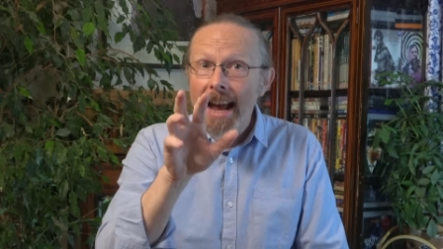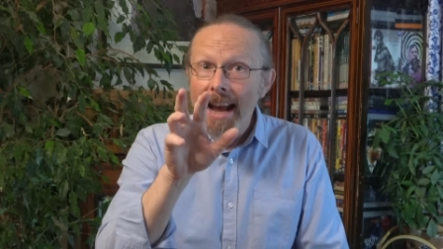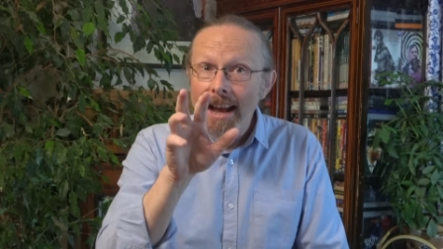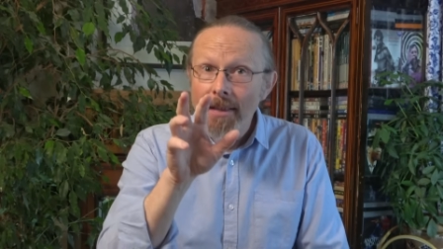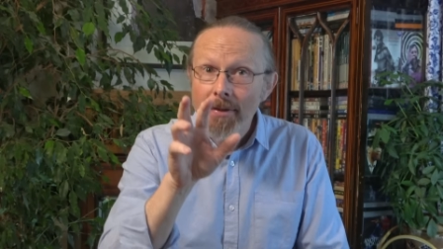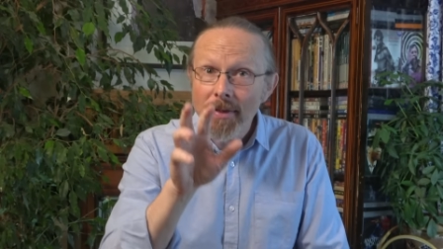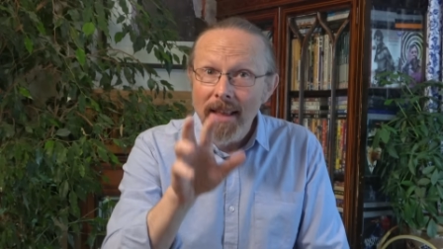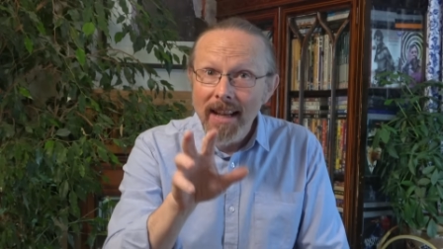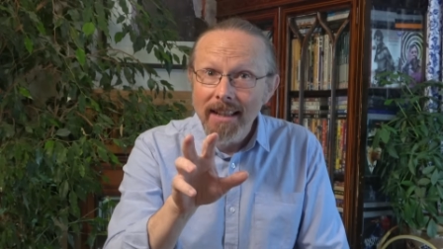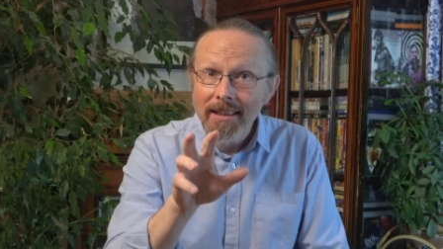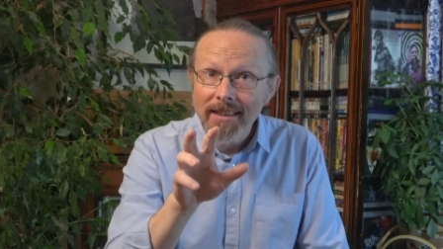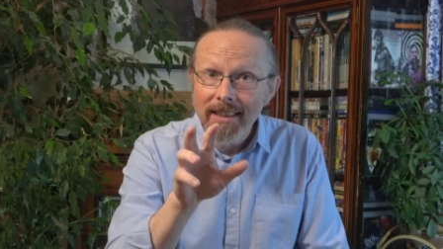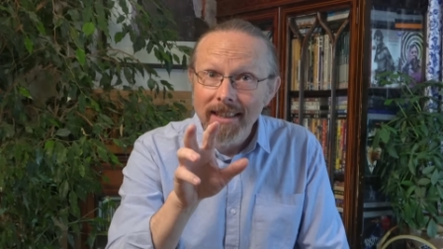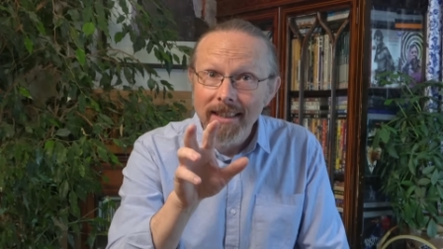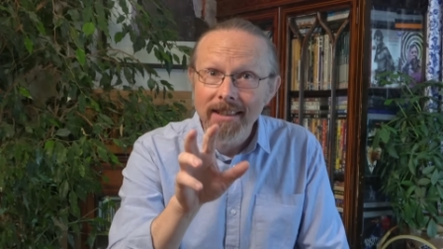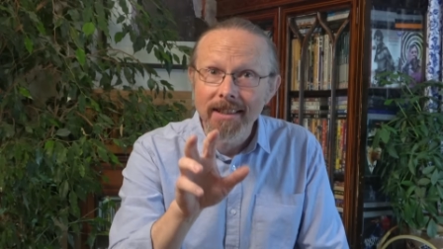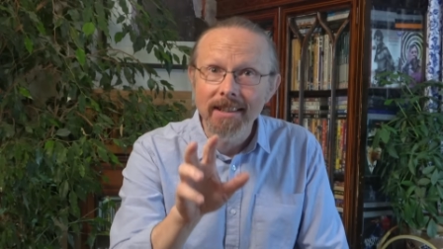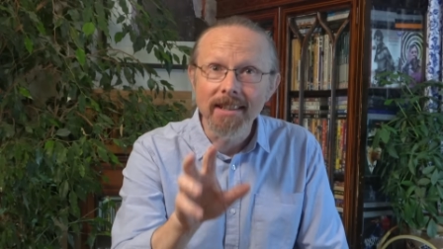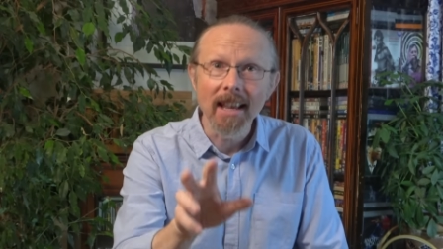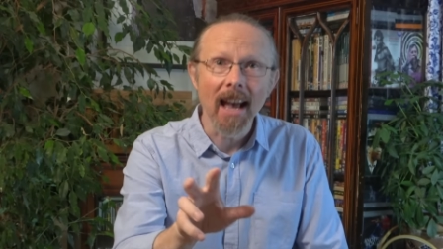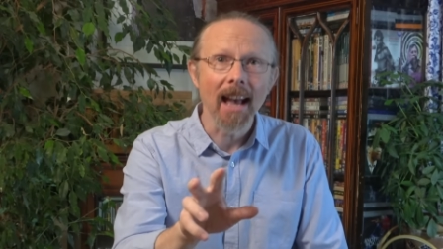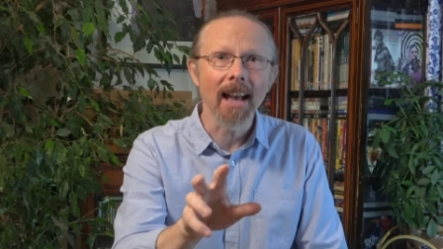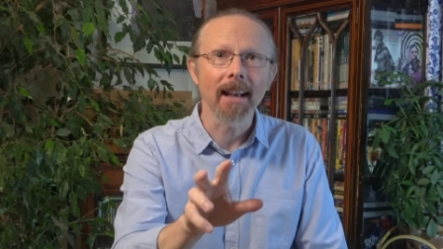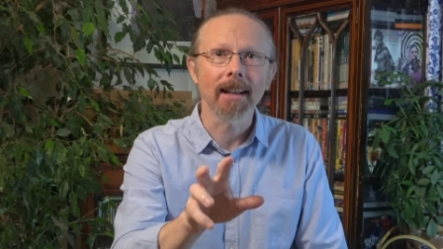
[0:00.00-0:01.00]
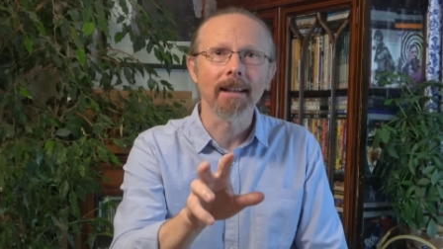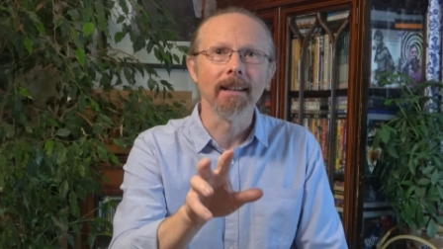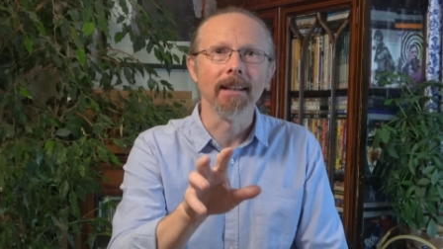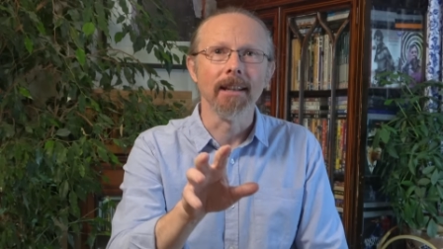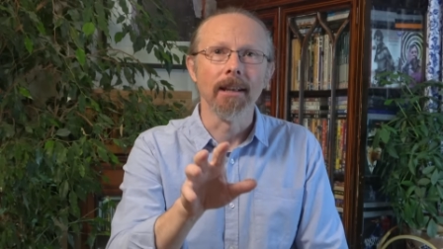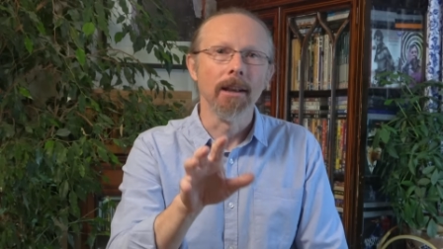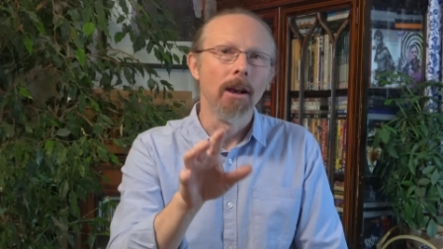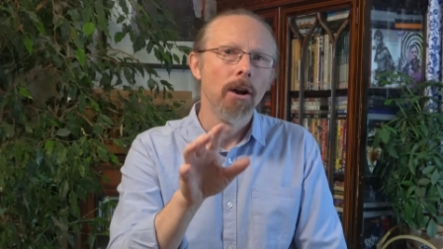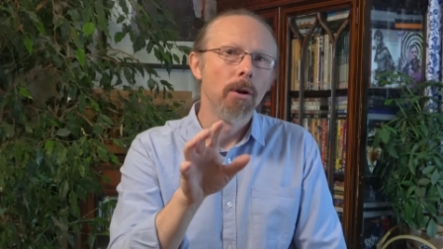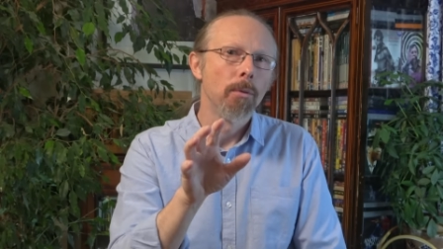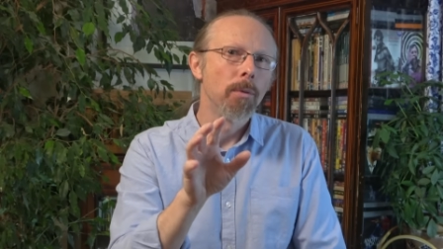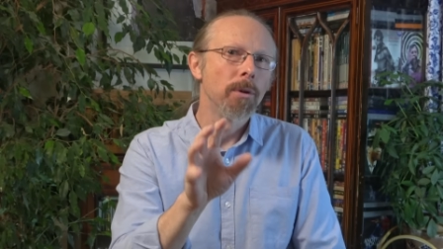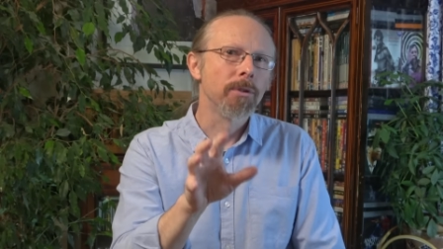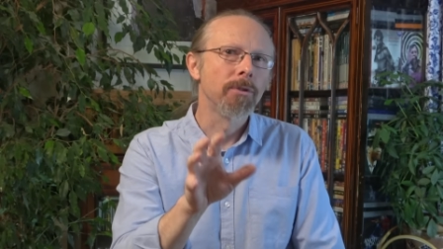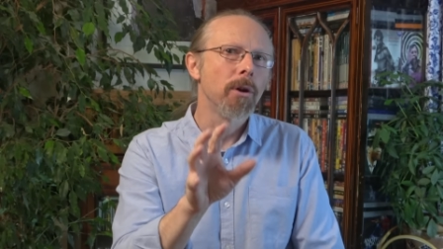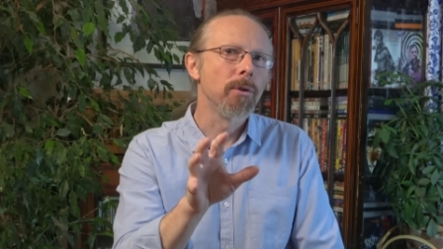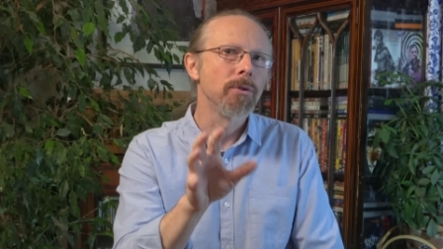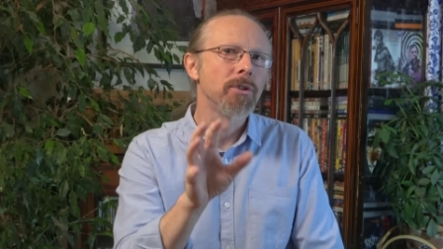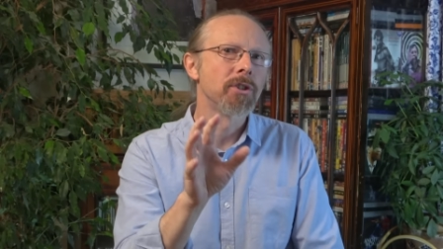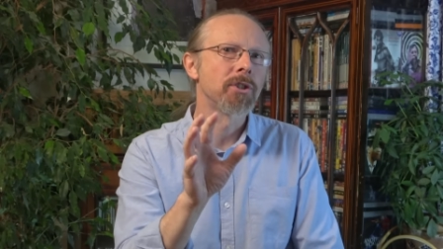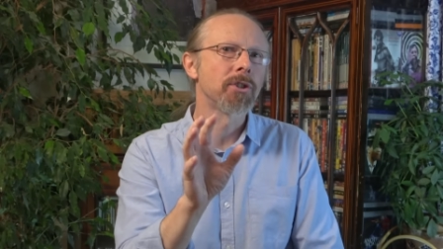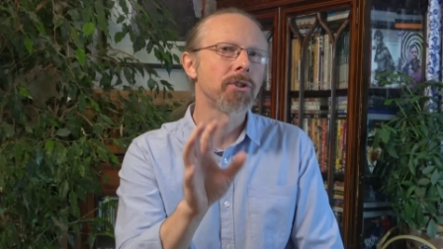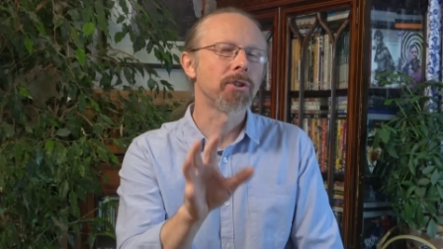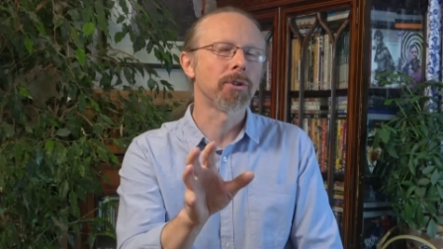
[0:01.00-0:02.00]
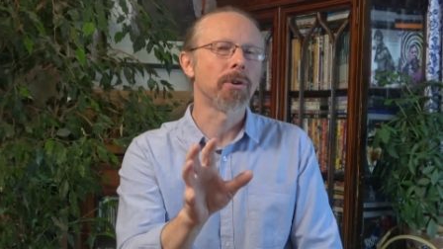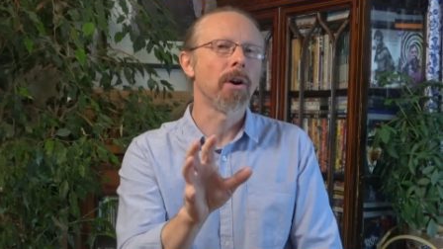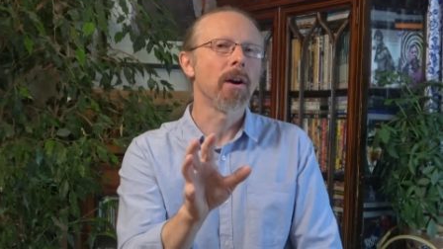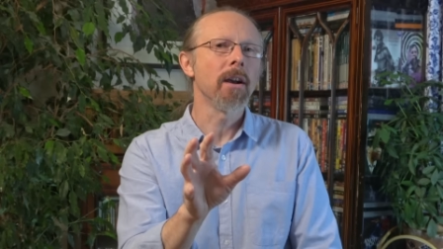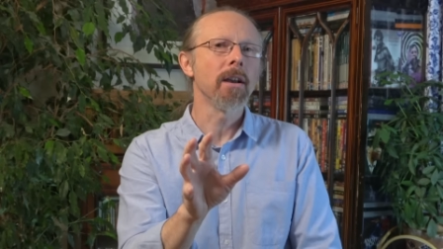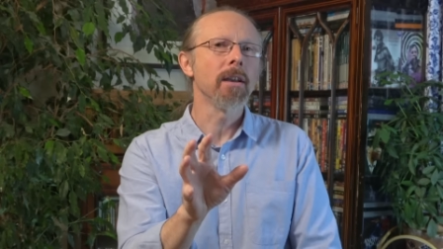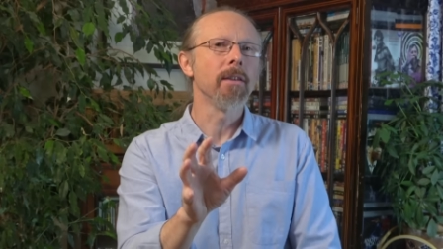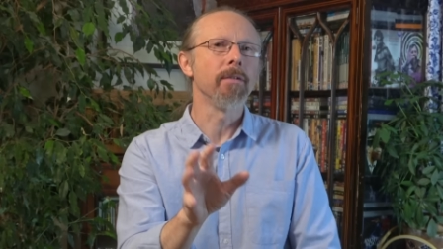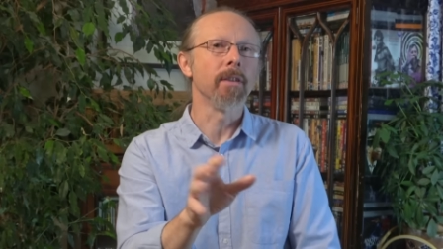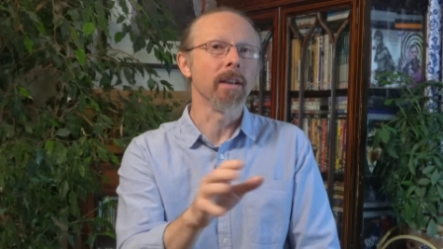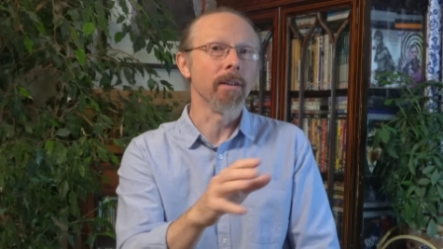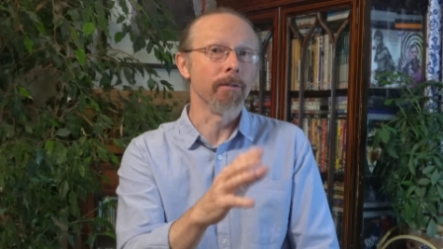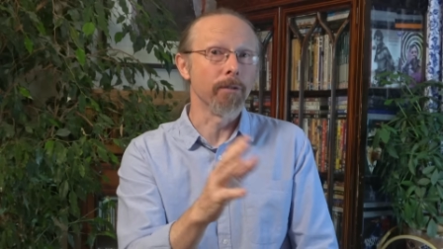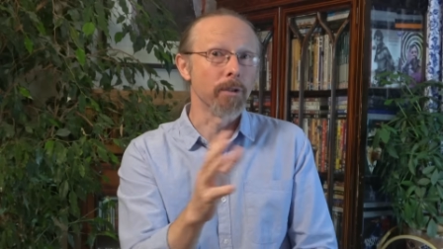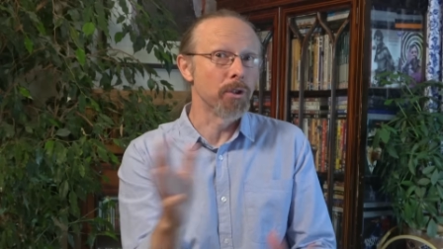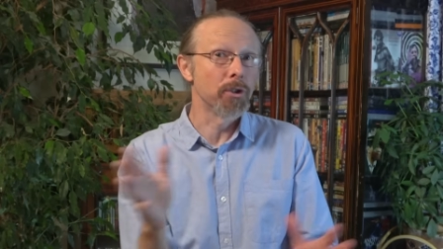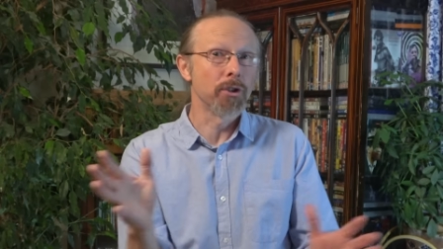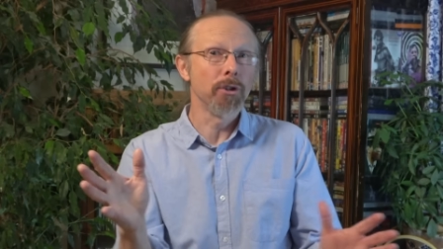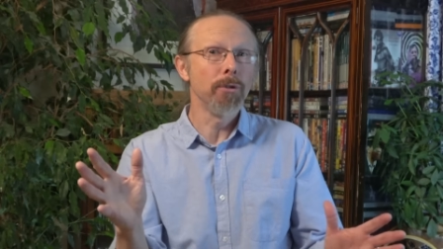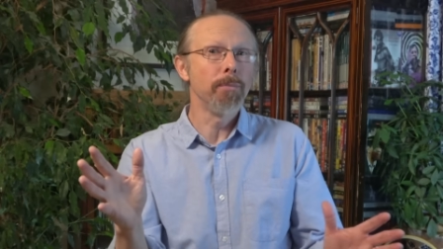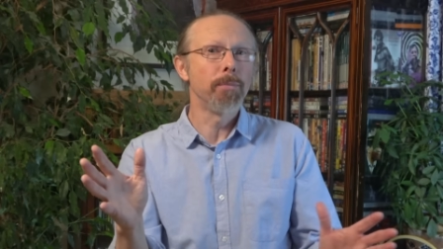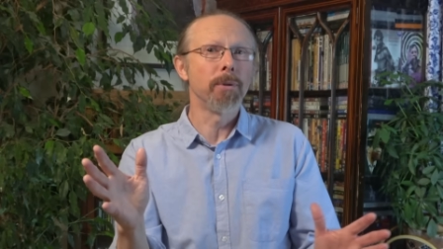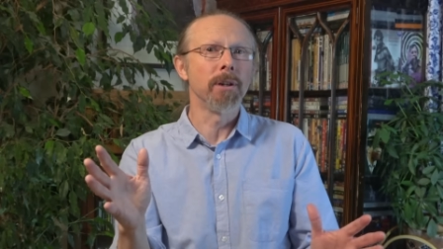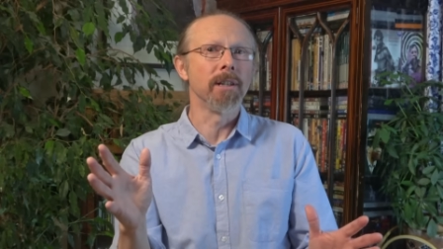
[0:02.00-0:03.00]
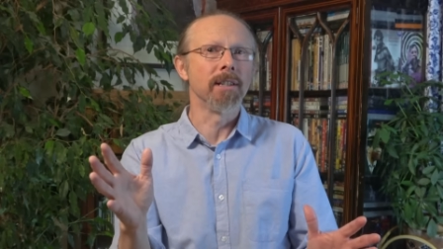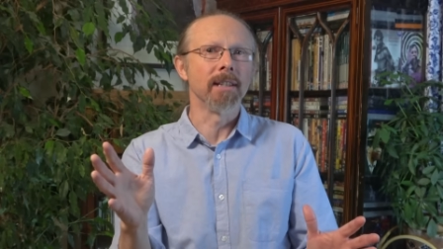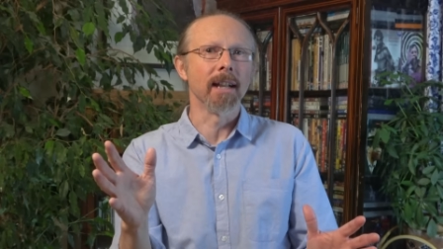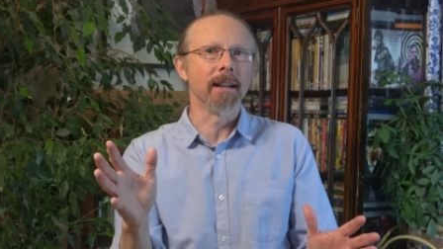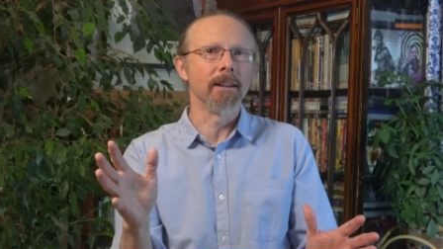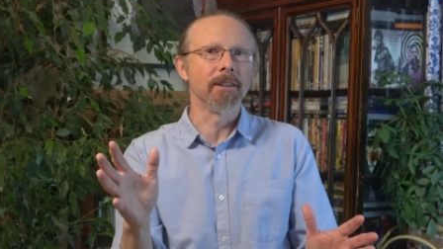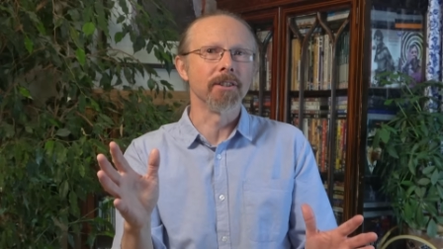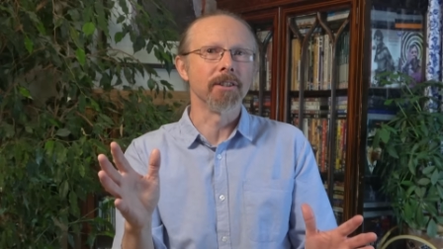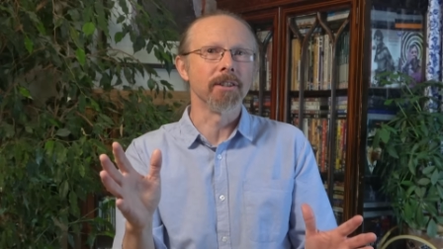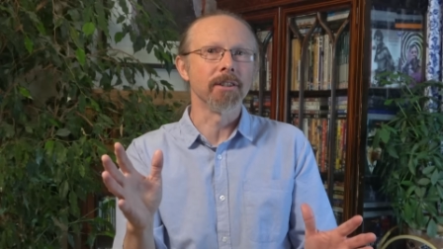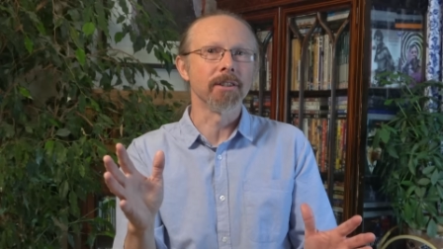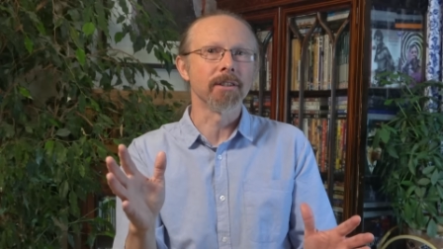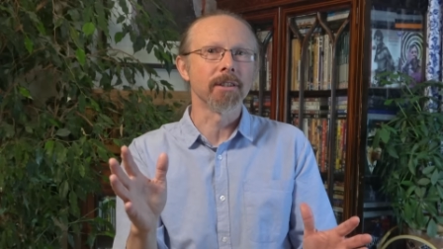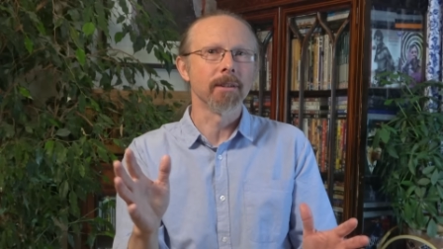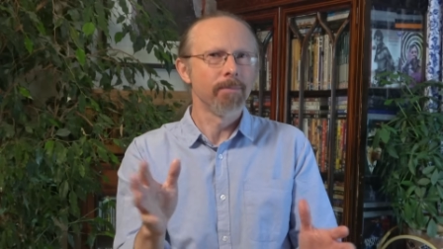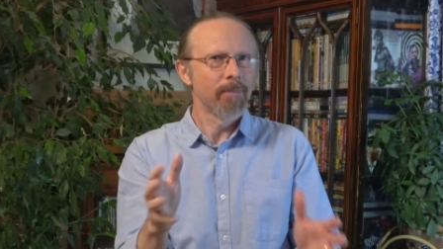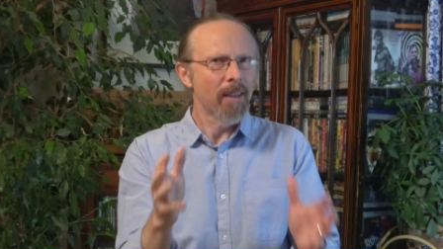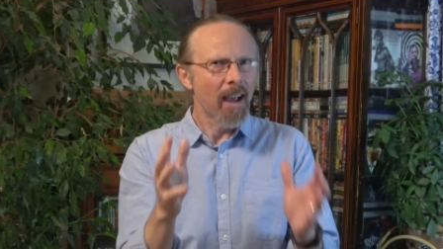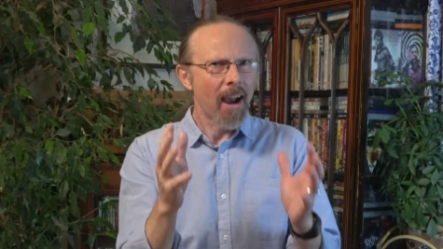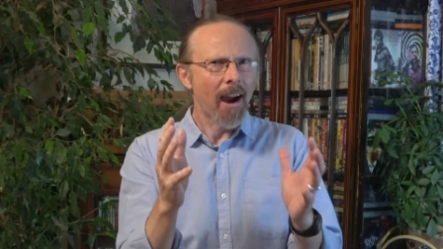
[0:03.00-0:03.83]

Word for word: And that's exactly what those striving for superintelligence